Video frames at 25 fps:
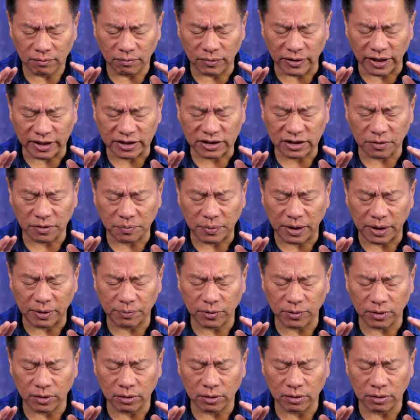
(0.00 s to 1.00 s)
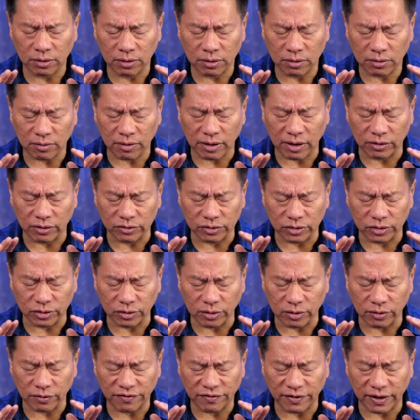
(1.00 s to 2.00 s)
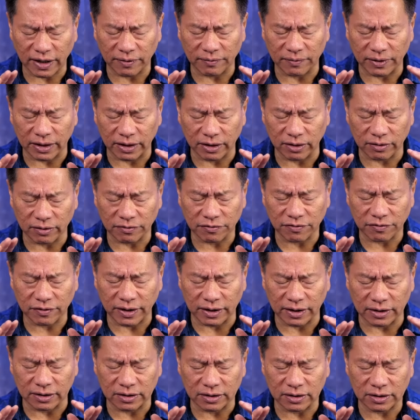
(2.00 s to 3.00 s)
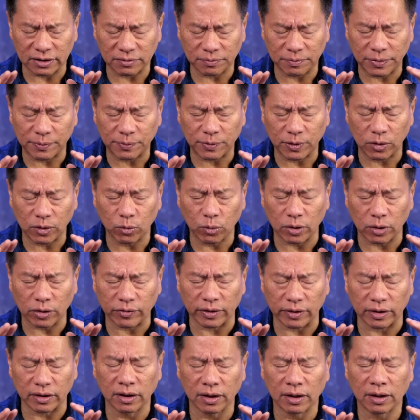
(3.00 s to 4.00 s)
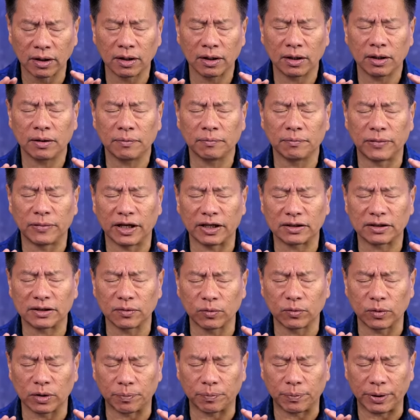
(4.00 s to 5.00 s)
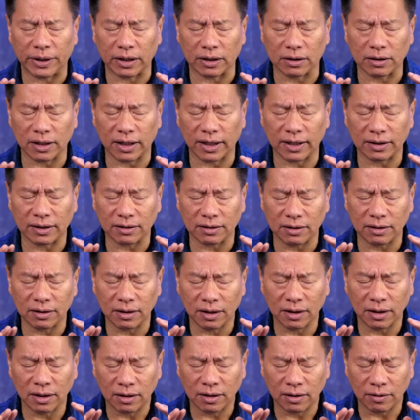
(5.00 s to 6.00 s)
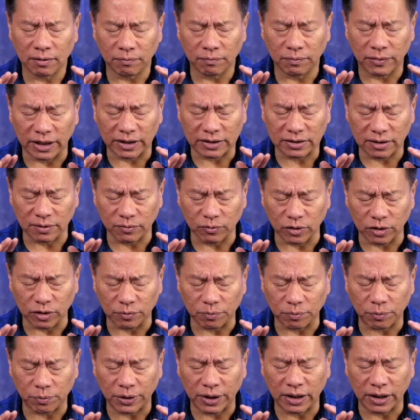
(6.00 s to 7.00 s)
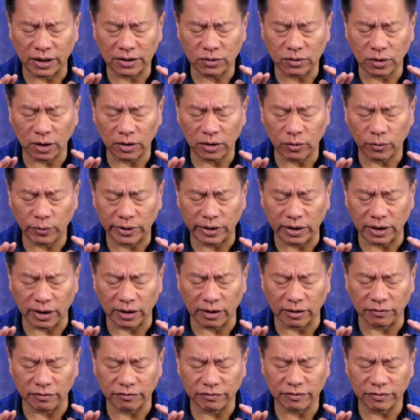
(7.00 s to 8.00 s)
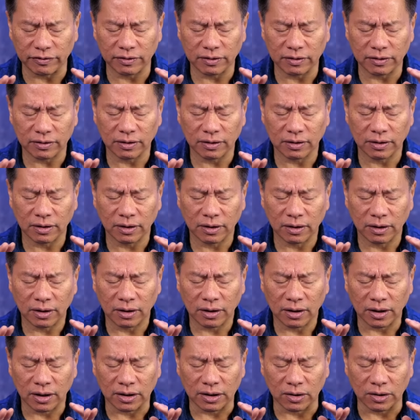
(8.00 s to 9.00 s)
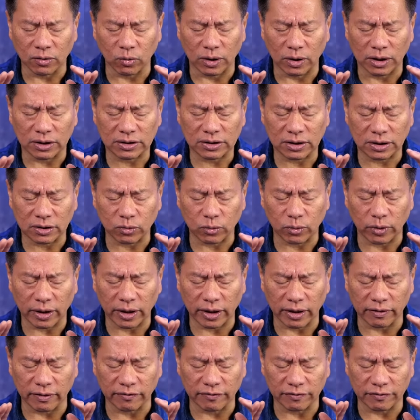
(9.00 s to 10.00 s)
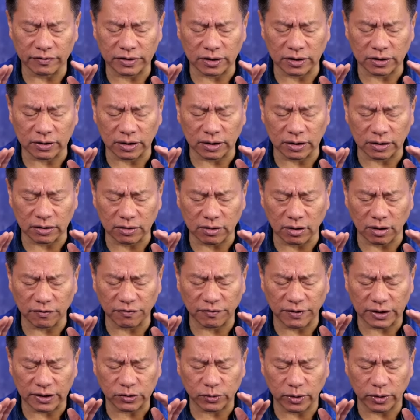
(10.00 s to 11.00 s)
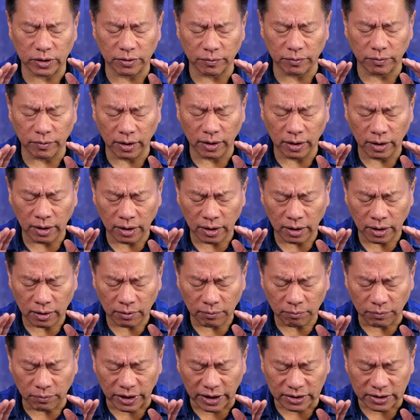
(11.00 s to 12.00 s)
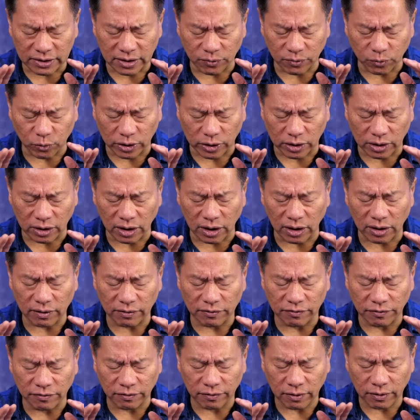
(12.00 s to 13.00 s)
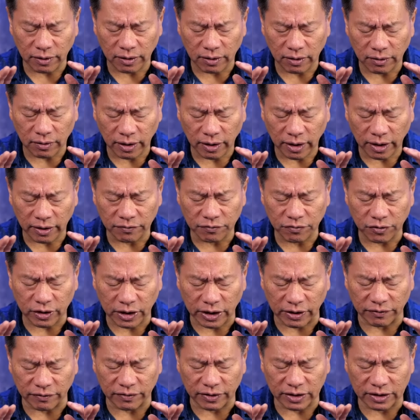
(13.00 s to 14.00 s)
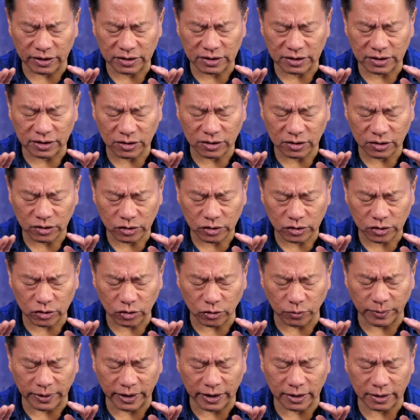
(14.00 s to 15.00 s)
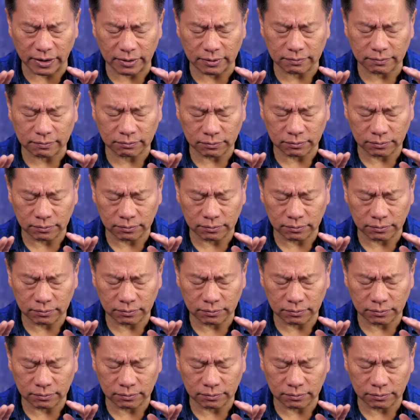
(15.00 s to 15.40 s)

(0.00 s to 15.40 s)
Bless the people around you, your family, your friends, people you work with. Bless them with pink light. Bless them with peace and with love. And the ones that we have certain conflicts with, bless them with love and forgiveness. So be it.